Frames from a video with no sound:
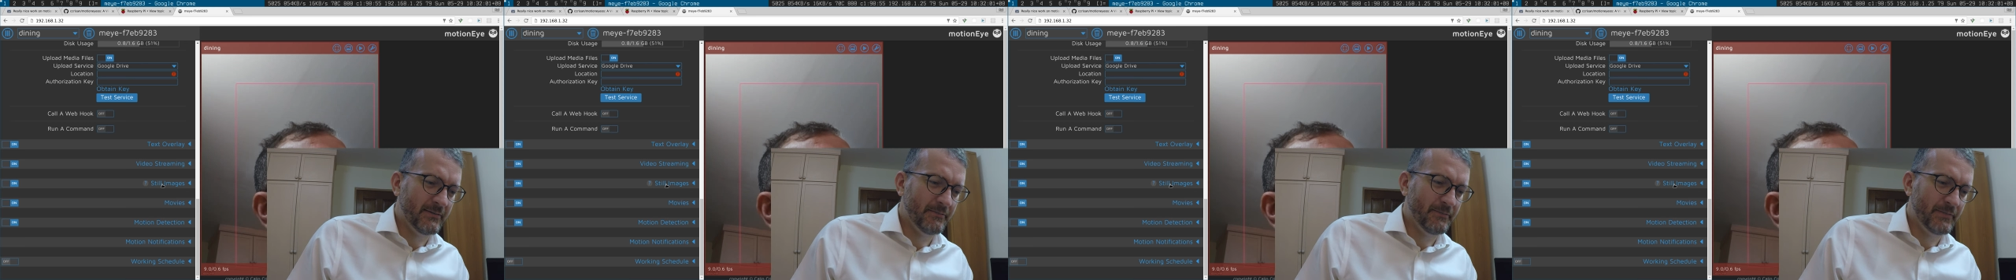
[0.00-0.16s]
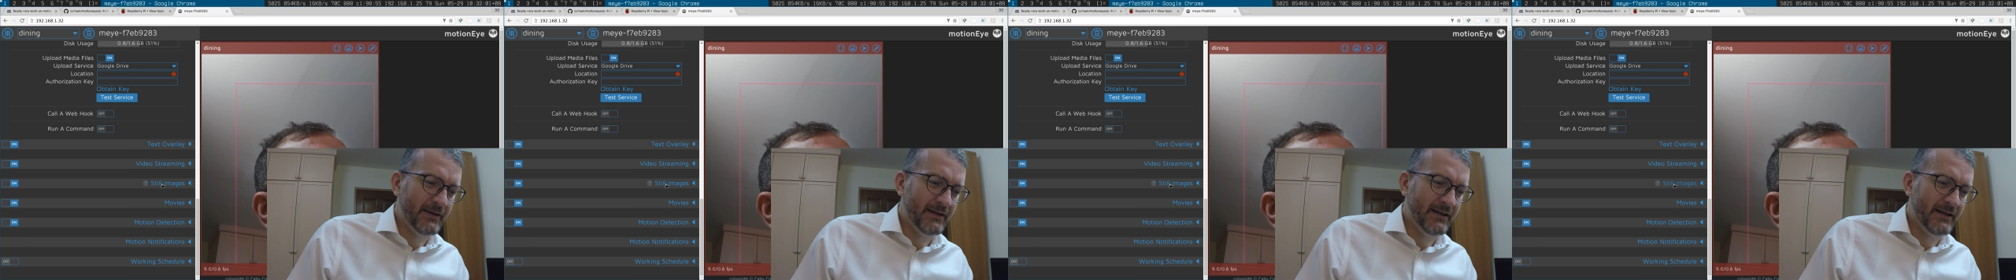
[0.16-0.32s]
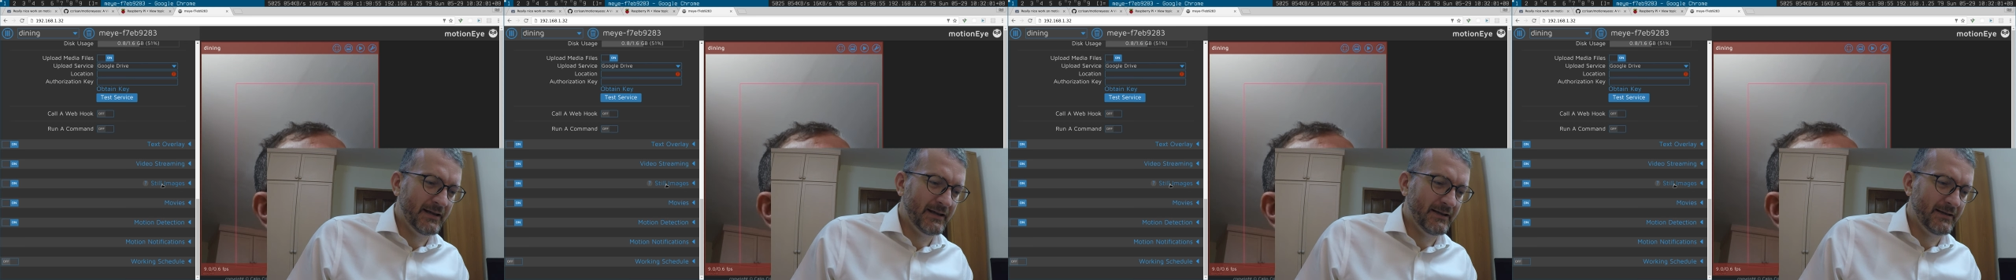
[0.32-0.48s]

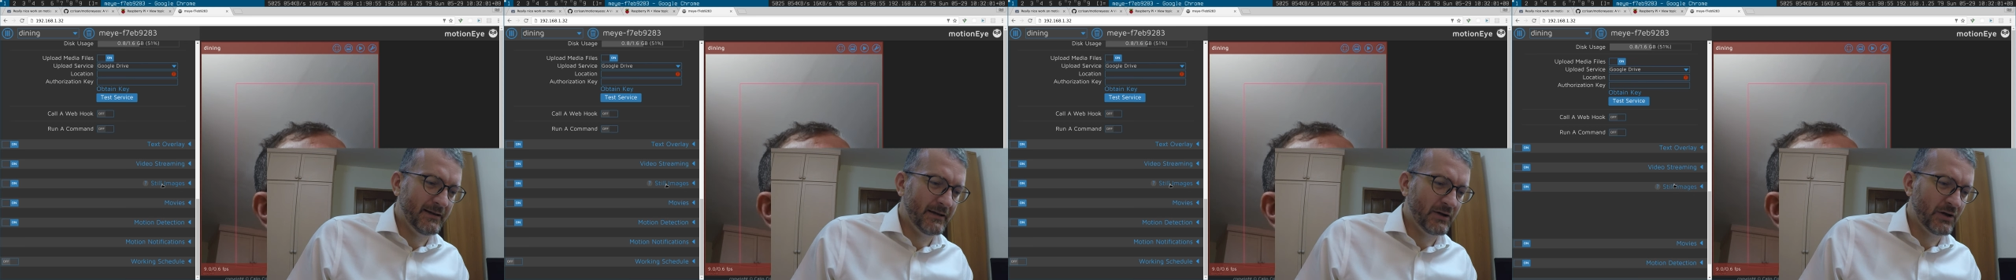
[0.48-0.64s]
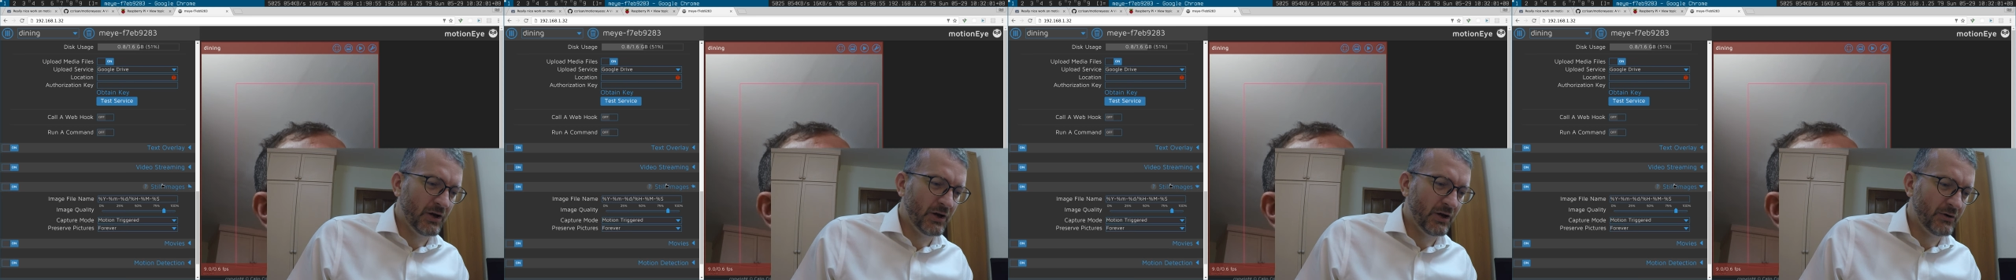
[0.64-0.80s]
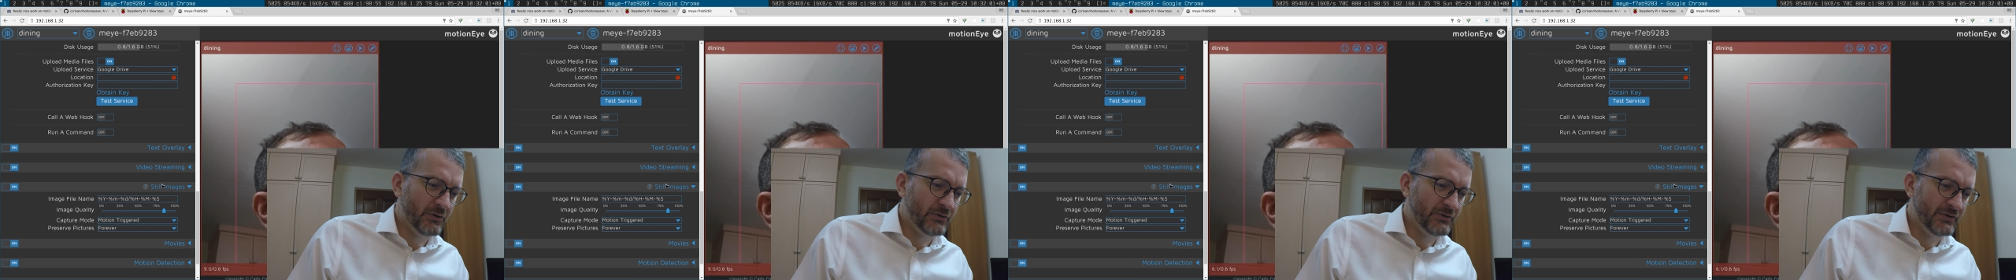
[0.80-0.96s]
be
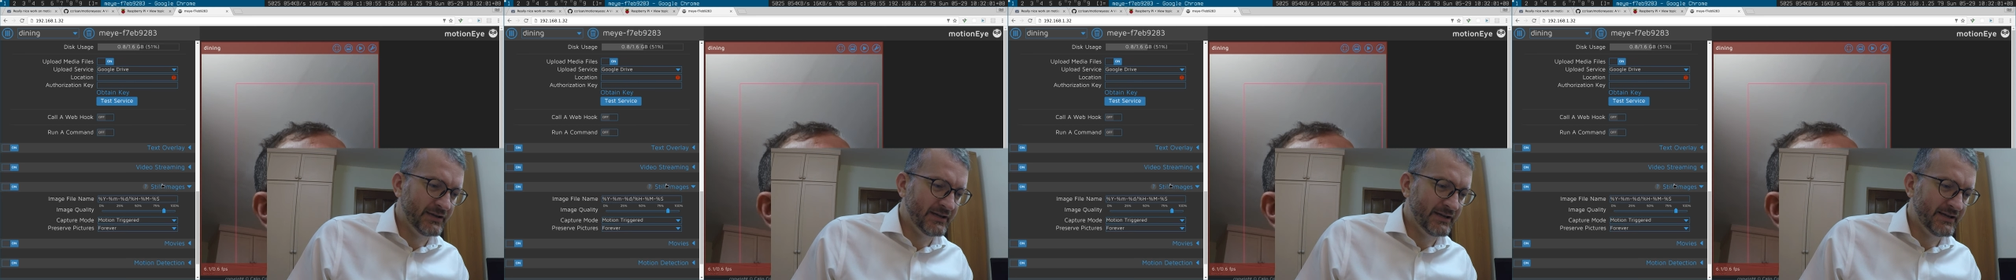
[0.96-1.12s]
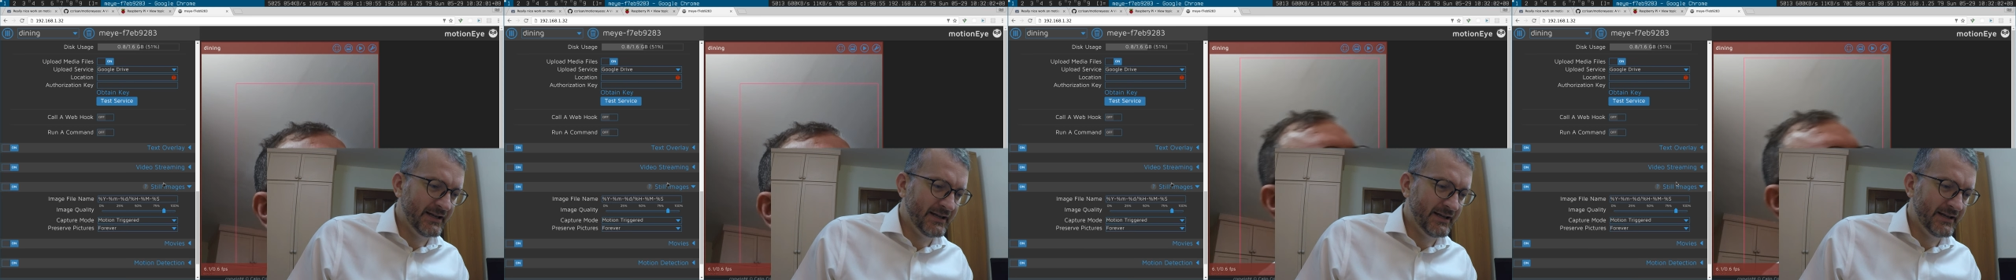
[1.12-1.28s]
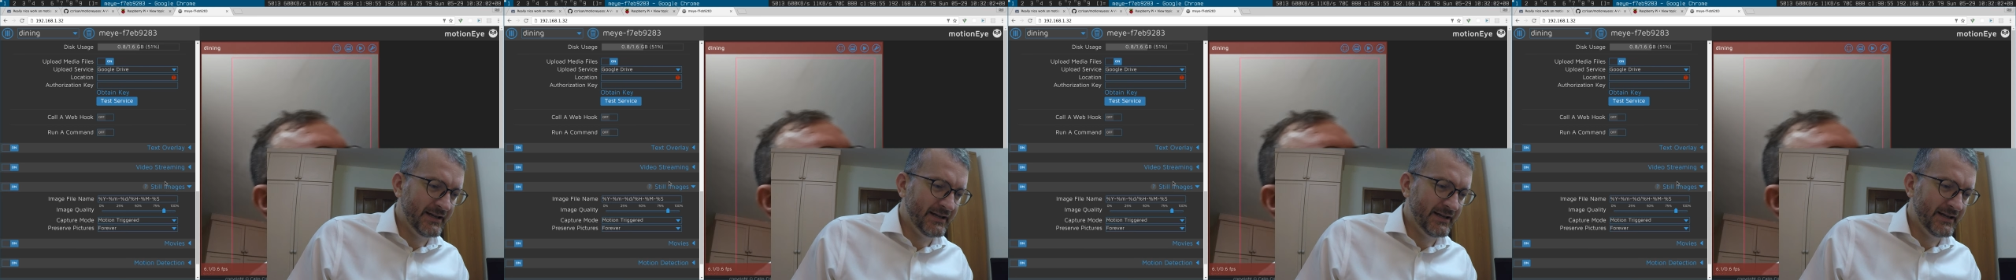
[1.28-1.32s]
encoded